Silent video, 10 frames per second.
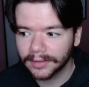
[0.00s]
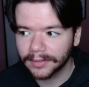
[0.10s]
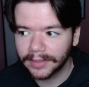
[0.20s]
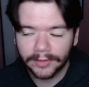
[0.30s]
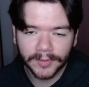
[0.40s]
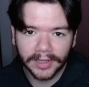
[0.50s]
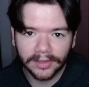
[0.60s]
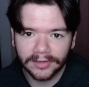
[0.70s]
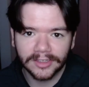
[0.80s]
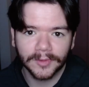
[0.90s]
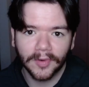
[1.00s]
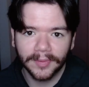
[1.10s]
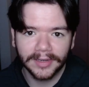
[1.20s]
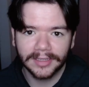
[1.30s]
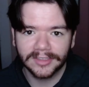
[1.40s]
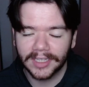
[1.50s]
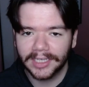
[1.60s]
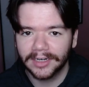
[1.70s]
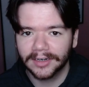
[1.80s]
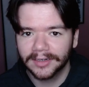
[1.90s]
That was my other disappointment in Snake
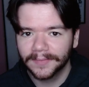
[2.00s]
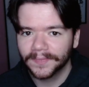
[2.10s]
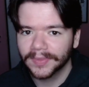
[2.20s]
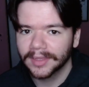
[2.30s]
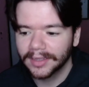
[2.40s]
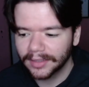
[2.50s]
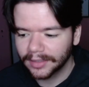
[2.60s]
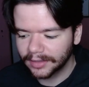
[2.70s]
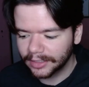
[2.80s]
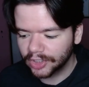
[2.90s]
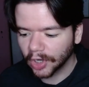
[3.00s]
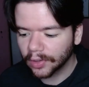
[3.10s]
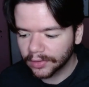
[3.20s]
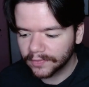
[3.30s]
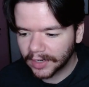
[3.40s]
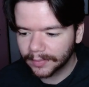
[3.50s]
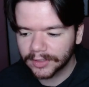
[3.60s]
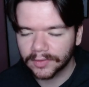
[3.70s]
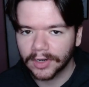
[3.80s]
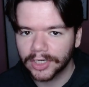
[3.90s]
Eater. The jungle
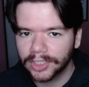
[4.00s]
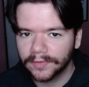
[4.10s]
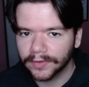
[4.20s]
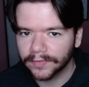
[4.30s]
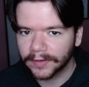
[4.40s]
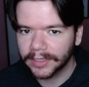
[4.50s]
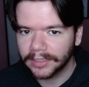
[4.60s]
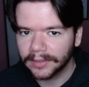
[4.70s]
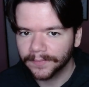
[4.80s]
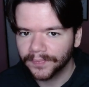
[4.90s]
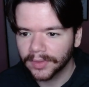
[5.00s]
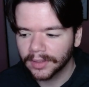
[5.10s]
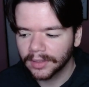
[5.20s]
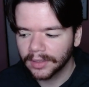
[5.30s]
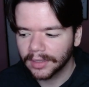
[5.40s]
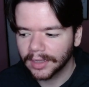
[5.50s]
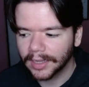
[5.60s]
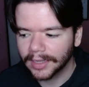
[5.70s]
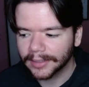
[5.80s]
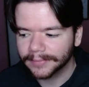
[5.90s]
environments of Russia feel very
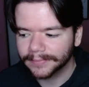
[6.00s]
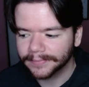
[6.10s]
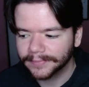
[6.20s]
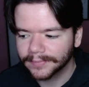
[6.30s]
um,